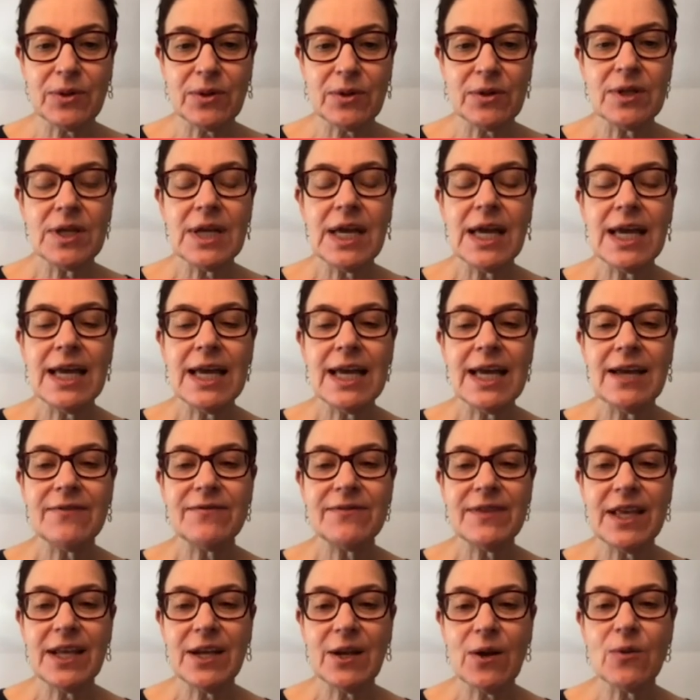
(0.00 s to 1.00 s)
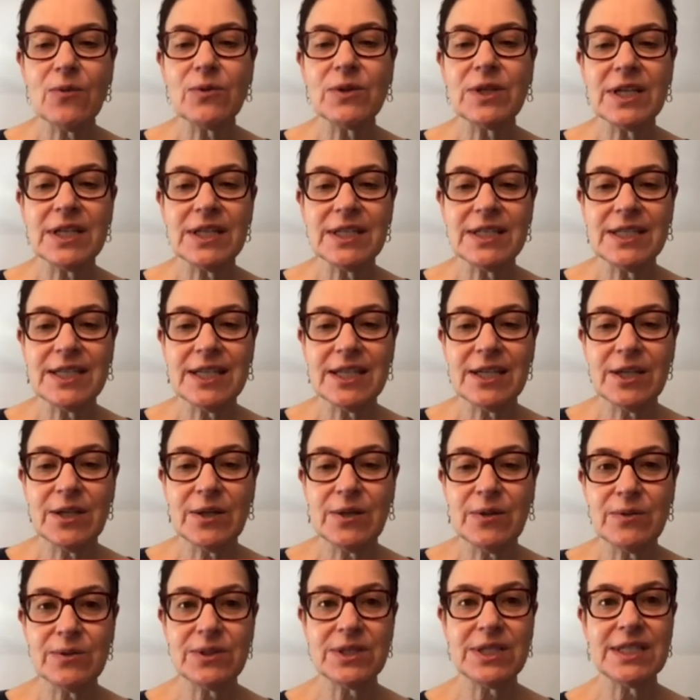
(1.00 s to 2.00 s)
people, if they don't
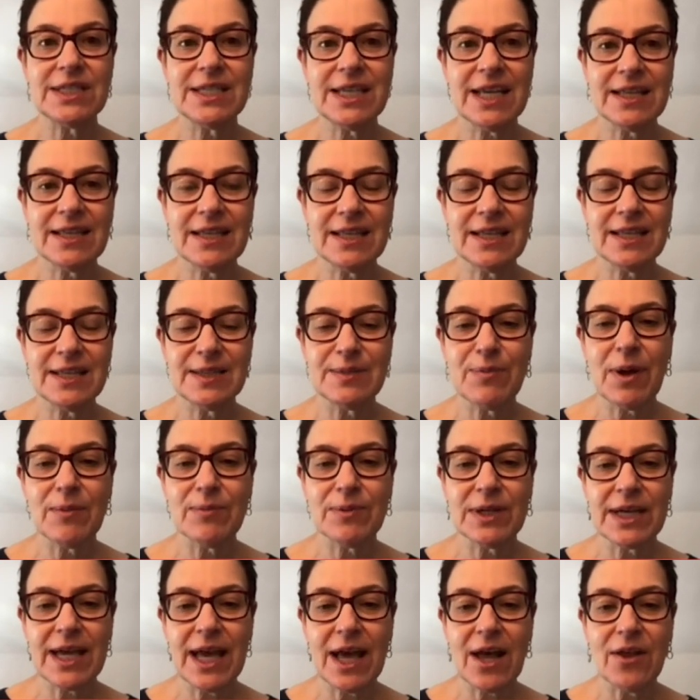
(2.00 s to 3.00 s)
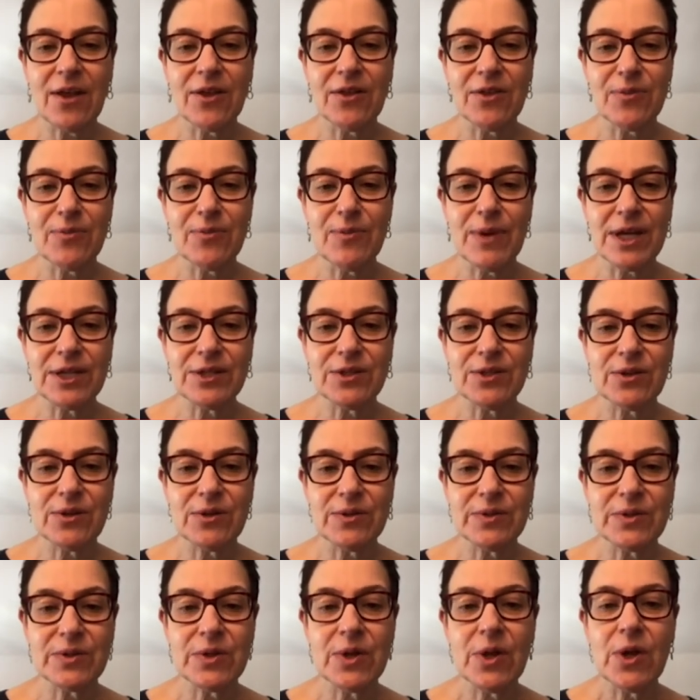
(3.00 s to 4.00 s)
continue to take these public health
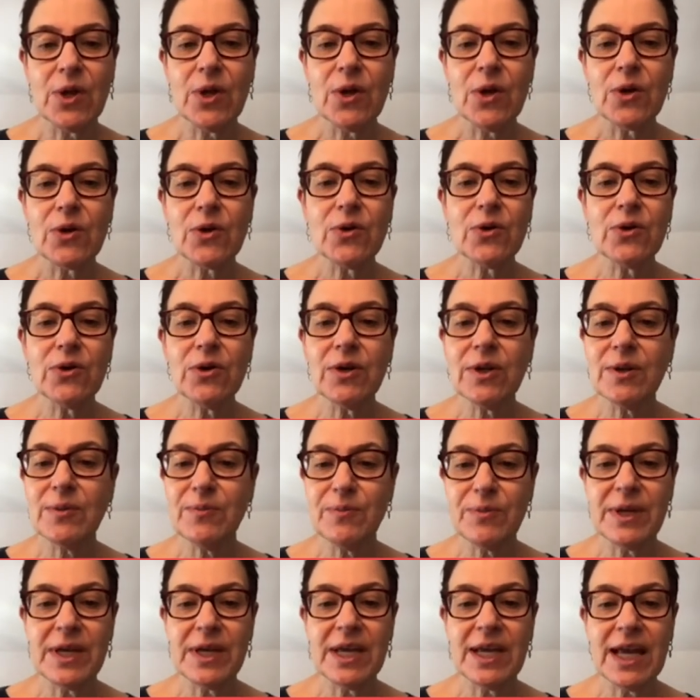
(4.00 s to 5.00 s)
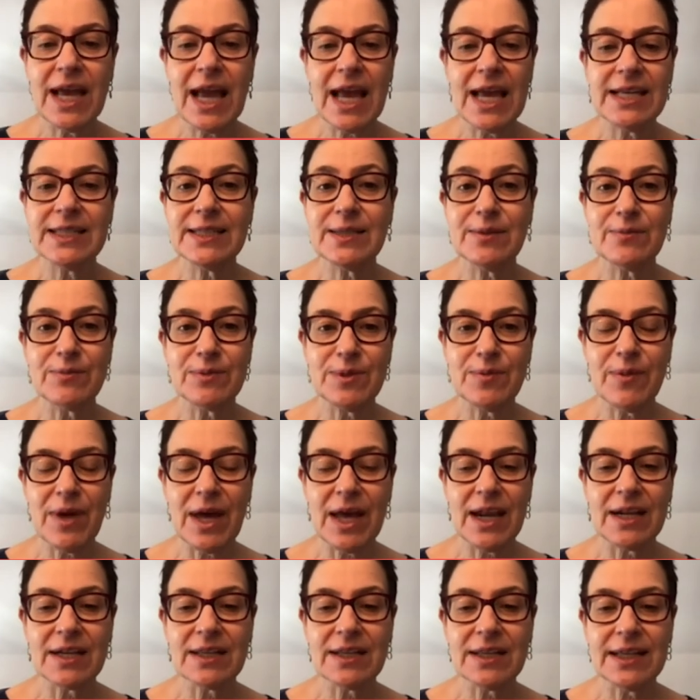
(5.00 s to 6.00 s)
measures, could be
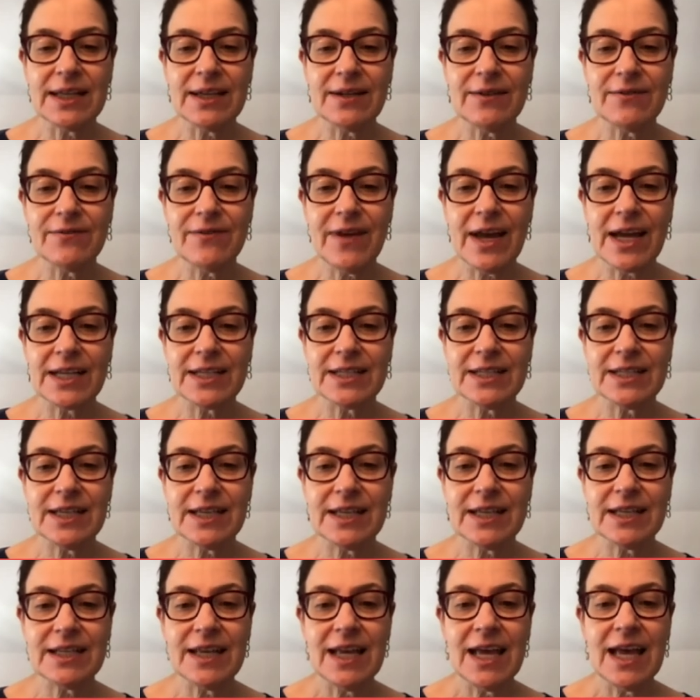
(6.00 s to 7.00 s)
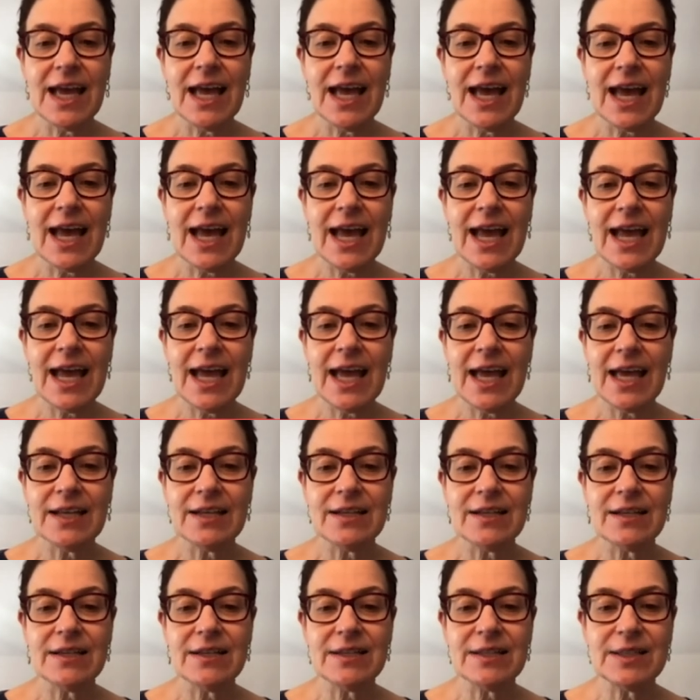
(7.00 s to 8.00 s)
asymptomatically infected
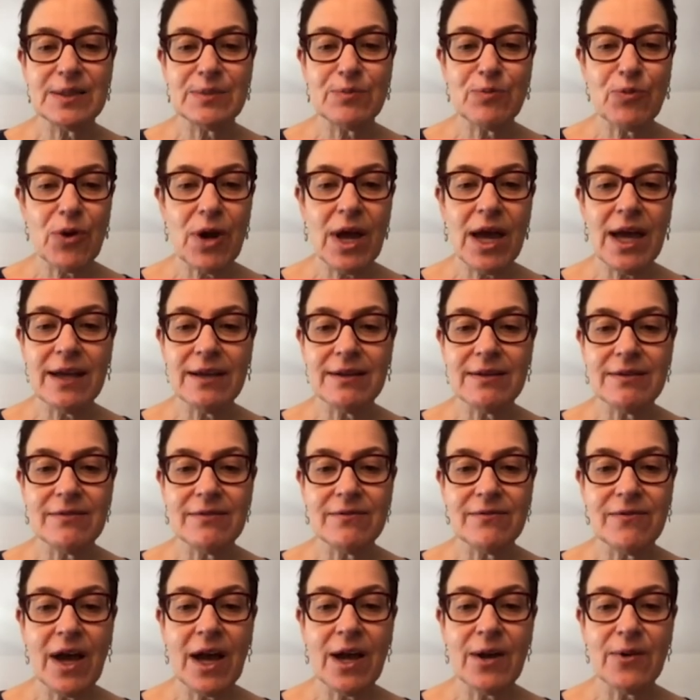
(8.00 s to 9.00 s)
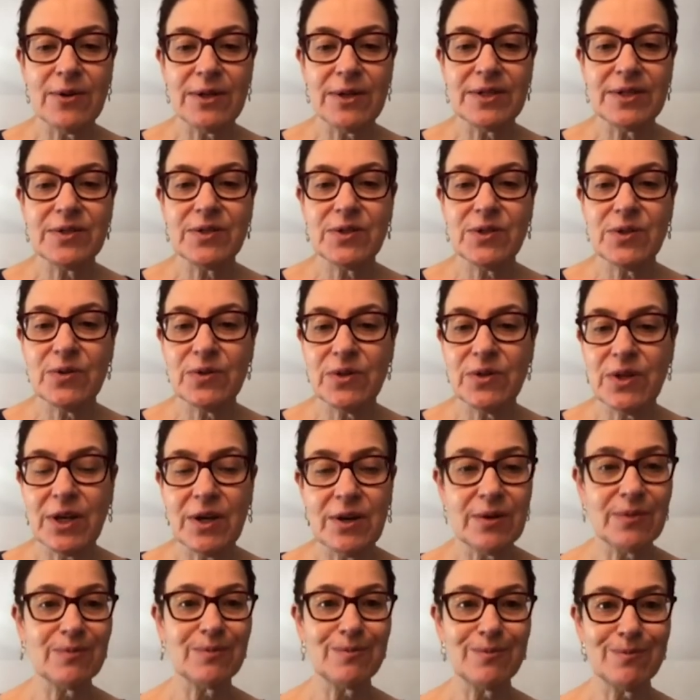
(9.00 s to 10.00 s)
and spread virus to